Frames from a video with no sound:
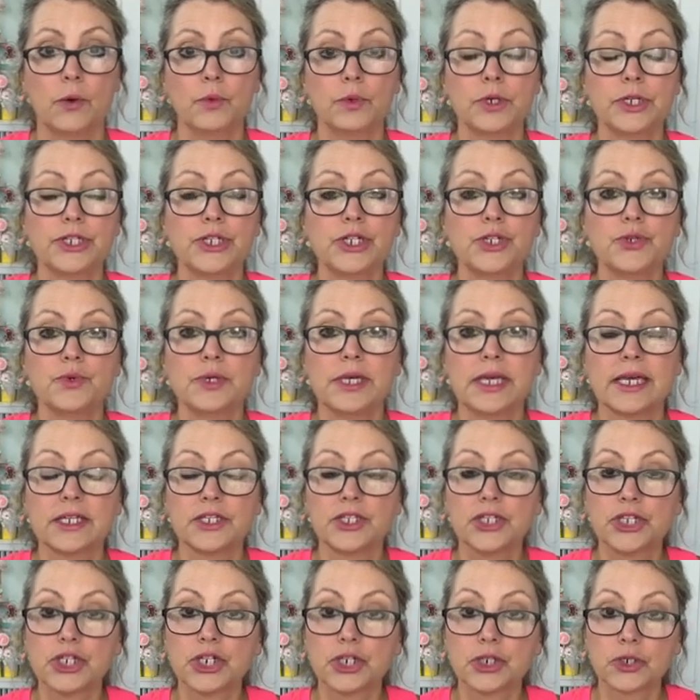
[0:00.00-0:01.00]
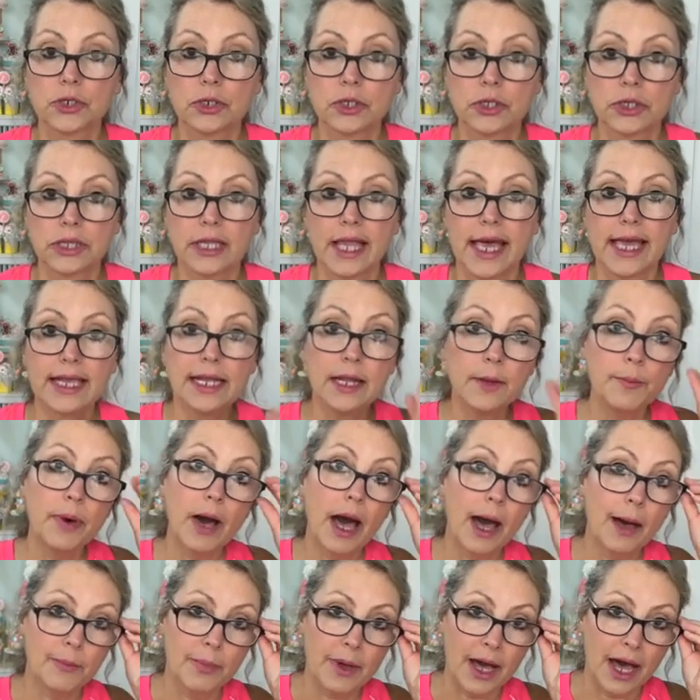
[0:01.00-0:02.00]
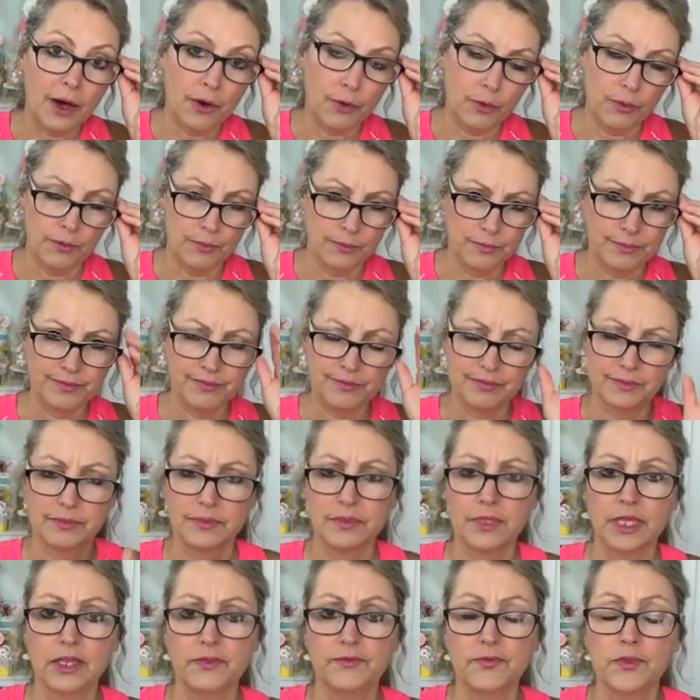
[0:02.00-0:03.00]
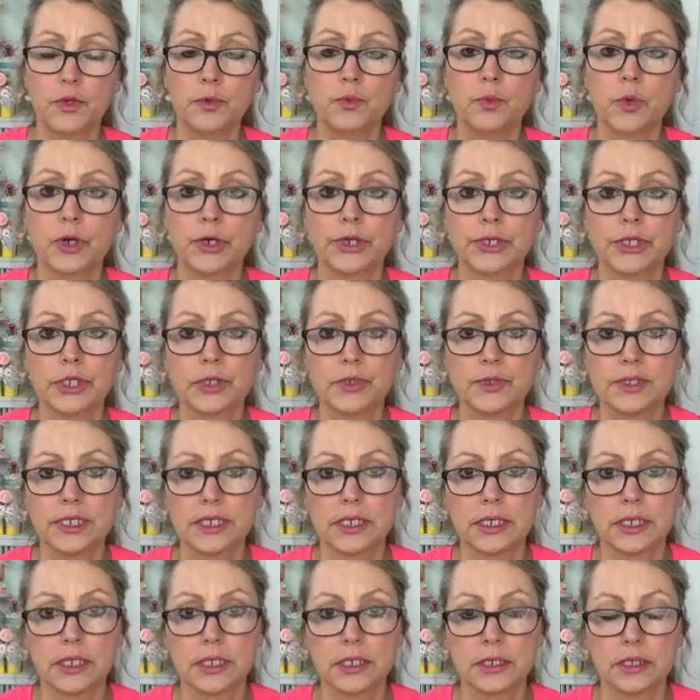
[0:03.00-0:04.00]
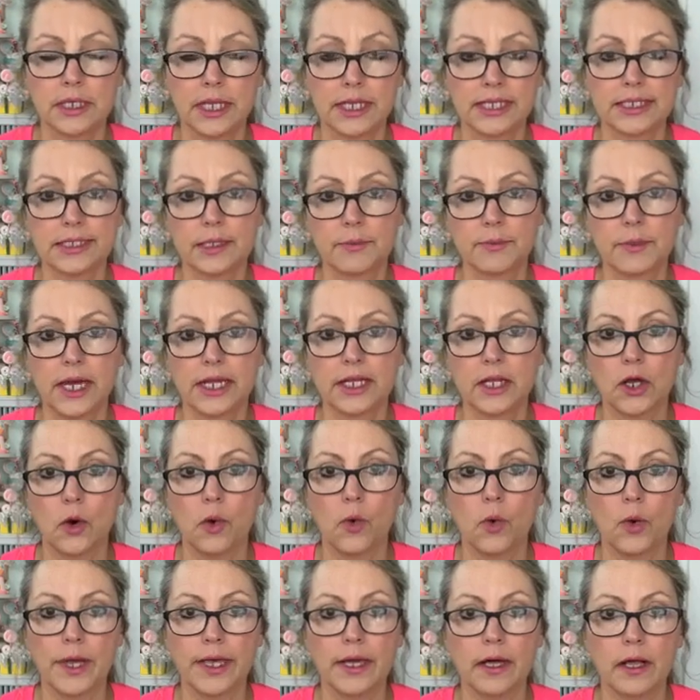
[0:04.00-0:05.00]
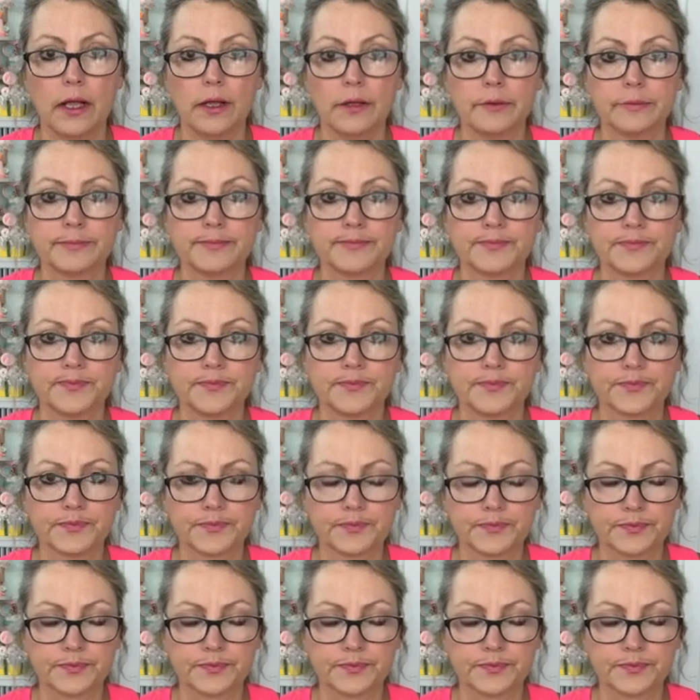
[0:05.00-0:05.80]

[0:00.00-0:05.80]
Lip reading: how would you get your clay to pop out if you weren't using like some kind of oil?